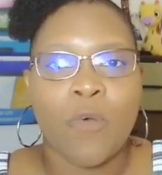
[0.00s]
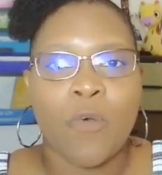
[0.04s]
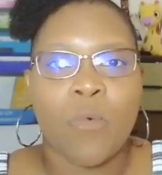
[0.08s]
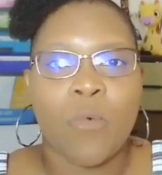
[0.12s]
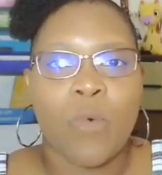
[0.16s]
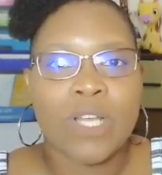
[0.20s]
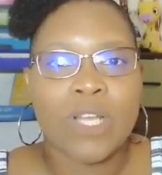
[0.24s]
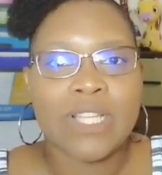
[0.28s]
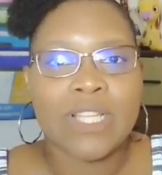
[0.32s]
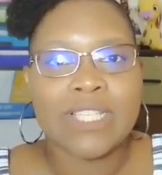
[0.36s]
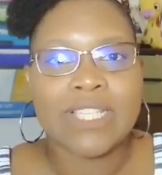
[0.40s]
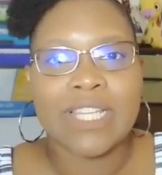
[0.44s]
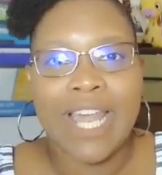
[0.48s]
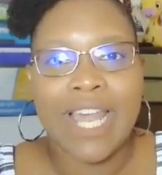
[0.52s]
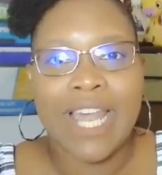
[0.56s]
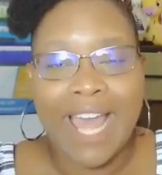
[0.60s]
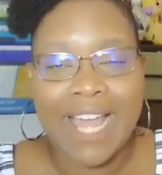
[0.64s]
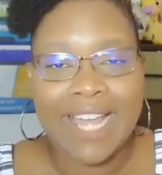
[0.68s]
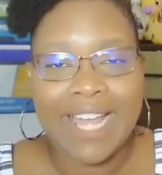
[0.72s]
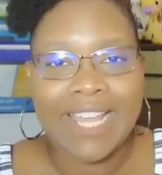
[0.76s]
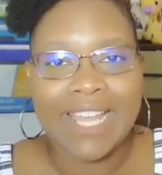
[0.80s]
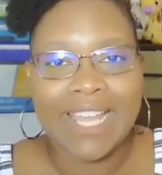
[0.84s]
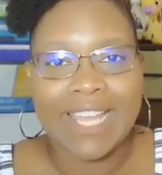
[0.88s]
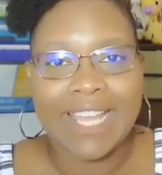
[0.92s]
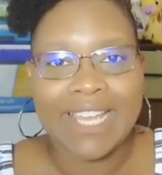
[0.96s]
What's
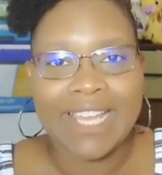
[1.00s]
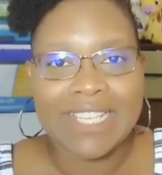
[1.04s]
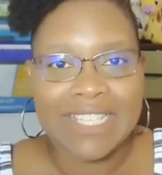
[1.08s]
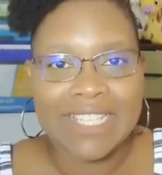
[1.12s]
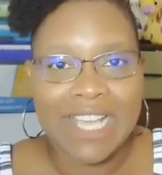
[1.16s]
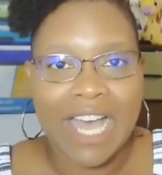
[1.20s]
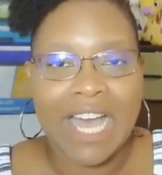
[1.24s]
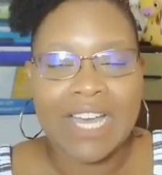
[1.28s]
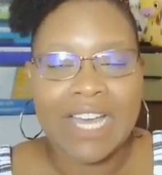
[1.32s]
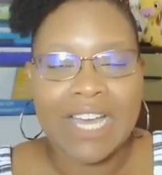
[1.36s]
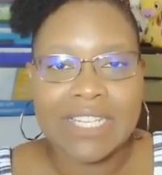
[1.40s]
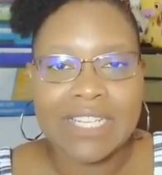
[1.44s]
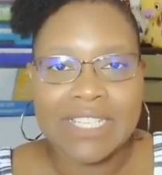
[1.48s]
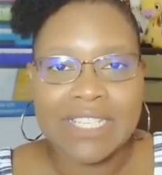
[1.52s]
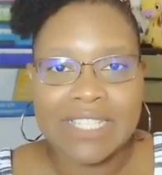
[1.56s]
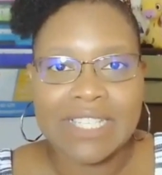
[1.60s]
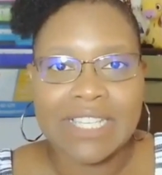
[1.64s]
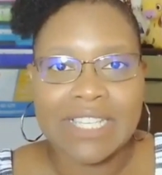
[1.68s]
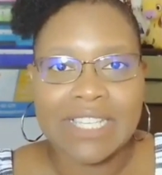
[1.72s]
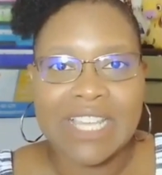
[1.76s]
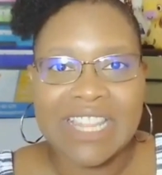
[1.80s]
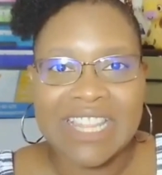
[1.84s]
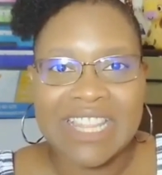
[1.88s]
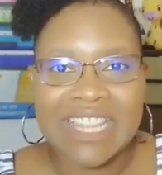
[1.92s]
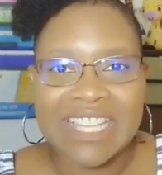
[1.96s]
lacking is
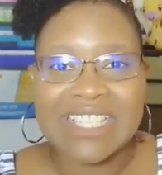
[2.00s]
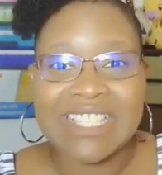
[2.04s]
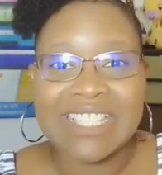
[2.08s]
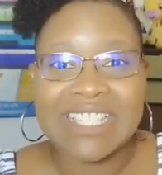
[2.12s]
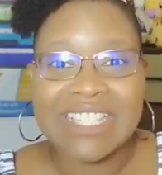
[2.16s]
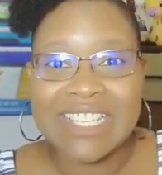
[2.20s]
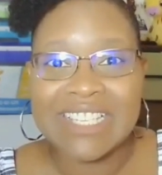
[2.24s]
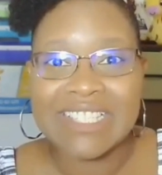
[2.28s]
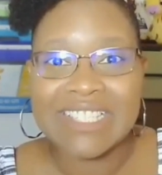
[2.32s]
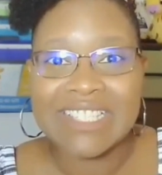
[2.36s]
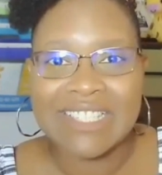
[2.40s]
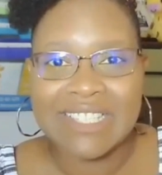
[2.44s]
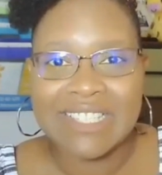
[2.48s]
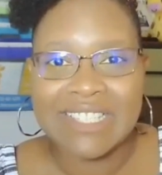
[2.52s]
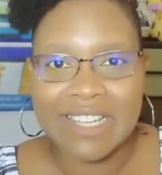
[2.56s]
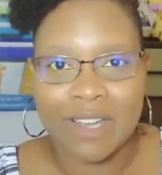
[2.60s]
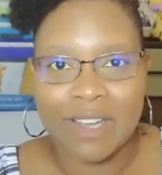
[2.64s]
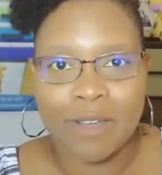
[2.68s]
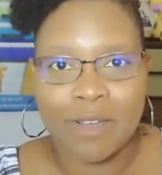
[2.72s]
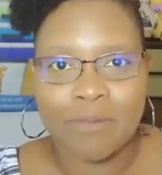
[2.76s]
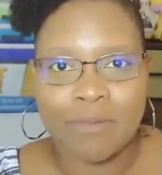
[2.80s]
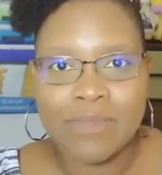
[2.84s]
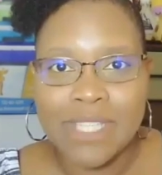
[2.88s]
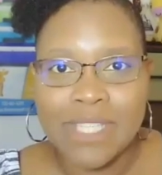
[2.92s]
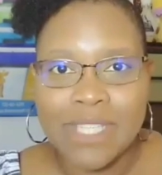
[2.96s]
honestly the
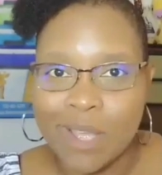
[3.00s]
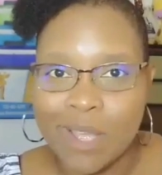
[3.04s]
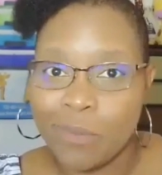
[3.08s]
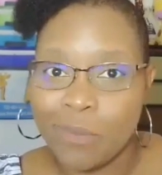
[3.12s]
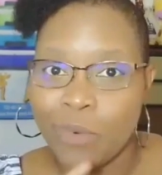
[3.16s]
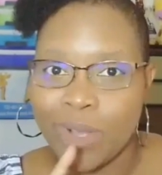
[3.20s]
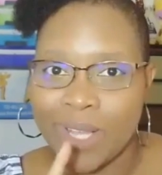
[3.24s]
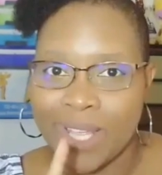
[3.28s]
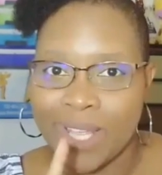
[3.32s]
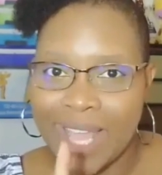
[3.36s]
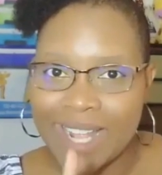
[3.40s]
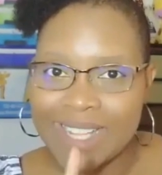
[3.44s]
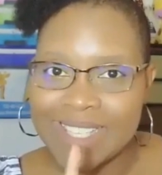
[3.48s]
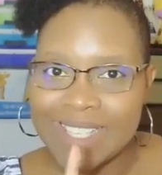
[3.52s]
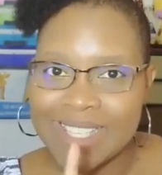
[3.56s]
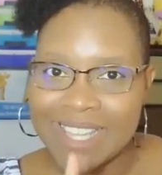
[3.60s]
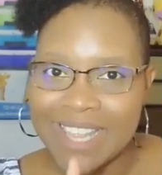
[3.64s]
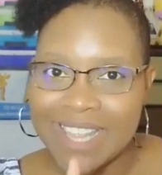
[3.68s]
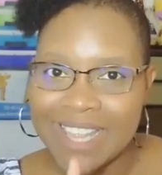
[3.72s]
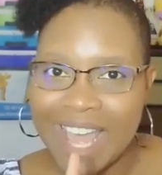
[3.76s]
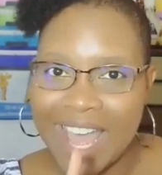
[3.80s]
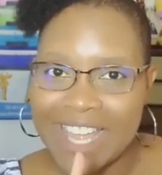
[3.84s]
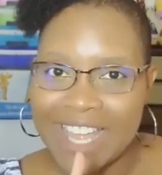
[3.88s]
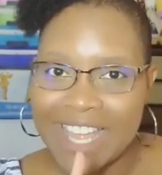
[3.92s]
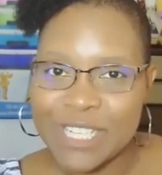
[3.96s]
systems, and we'll get
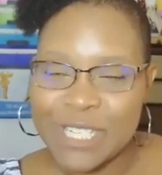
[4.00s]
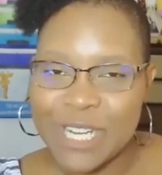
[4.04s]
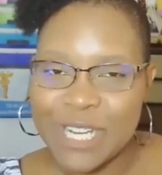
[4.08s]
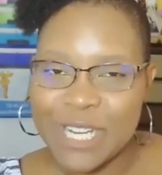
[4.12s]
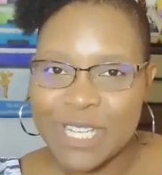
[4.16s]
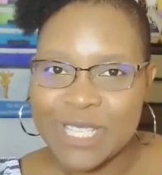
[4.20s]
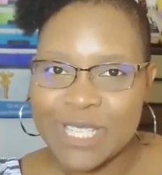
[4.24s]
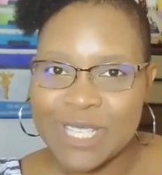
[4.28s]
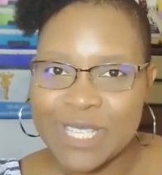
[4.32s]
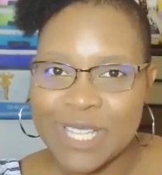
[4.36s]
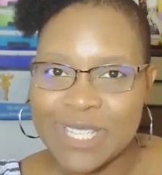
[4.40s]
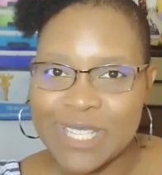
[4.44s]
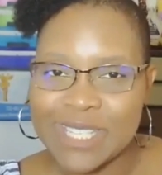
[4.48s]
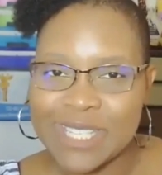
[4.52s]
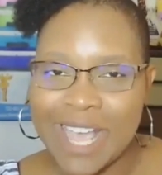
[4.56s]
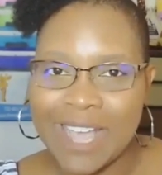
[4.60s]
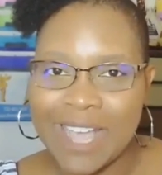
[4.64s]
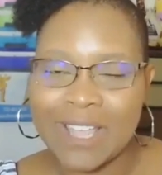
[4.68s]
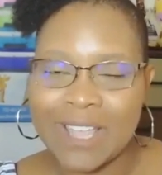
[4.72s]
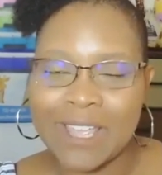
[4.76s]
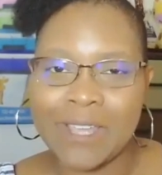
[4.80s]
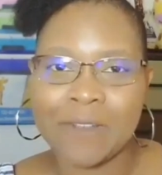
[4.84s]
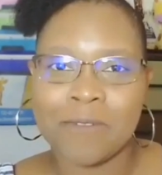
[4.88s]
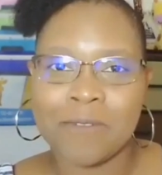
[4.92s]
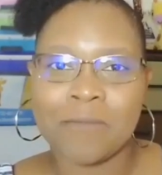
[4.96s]
to that in just a
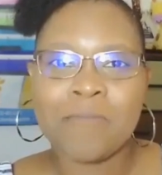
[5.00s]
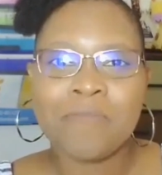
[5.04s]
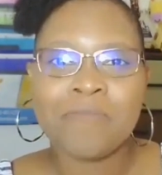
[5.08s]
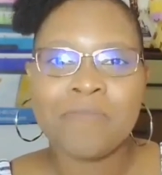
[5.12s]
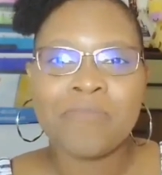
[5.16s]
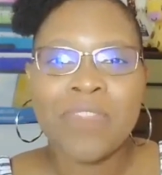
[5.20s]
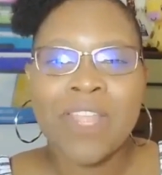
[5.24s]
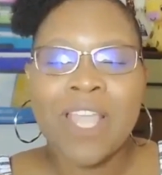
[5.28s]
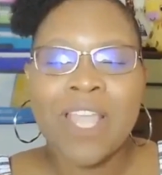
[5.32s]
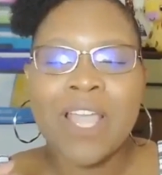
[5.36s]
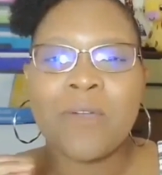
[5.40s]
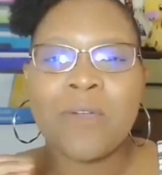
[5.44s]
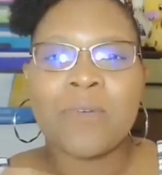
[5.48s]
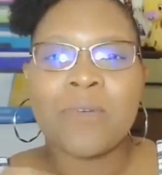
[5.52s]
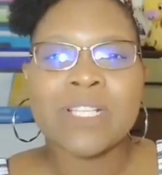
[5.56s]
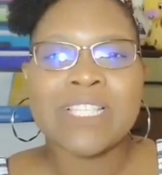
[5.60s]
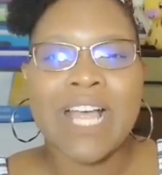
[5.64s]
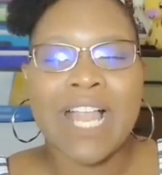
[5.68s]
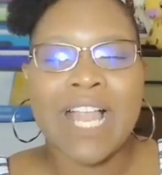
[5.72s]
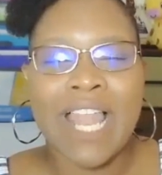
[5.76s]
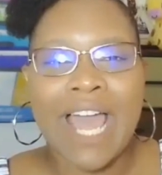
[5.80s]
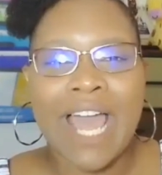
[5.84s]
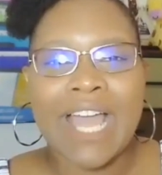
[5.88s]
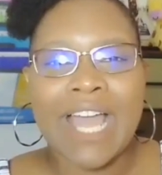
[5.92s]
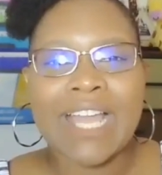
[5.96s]
second. What's
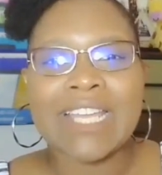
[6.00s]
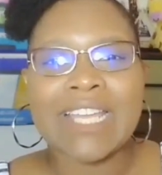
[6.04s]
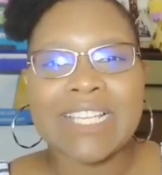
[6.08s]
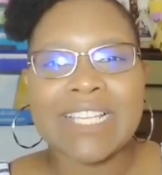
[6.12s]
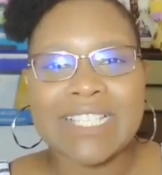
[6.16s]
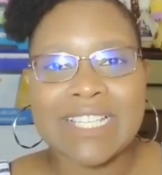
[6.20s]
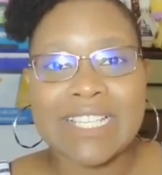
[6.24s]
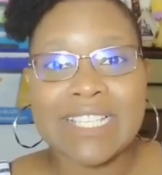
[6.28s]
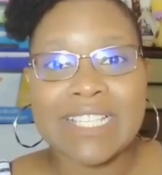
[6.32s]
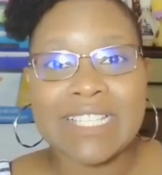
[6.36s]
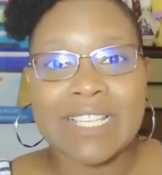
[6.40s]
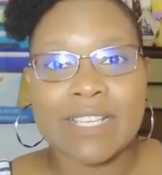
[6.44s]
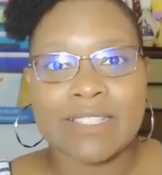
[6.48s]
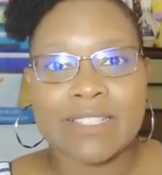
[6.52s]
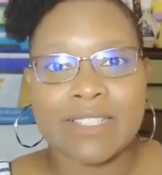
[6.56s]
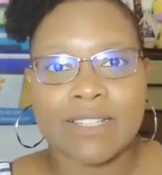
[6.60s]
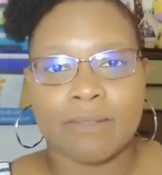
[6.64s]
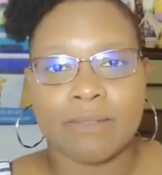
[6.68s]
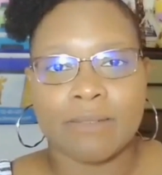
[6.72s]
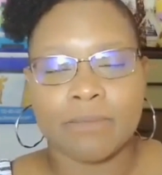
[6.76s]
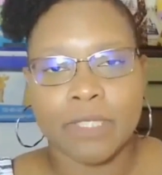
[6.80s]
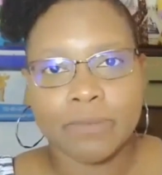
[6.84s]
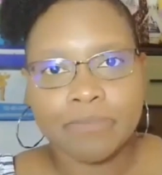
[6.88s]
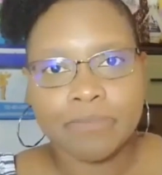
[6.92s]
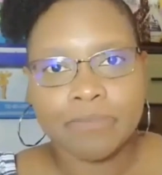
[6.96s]
lacking is the
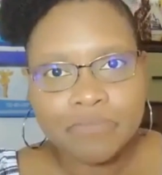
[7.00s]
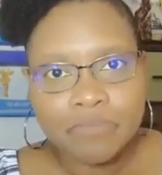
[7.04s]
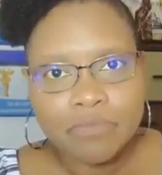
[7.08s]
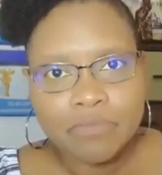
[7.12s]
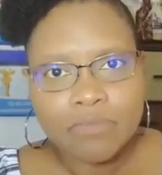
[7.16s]
systems.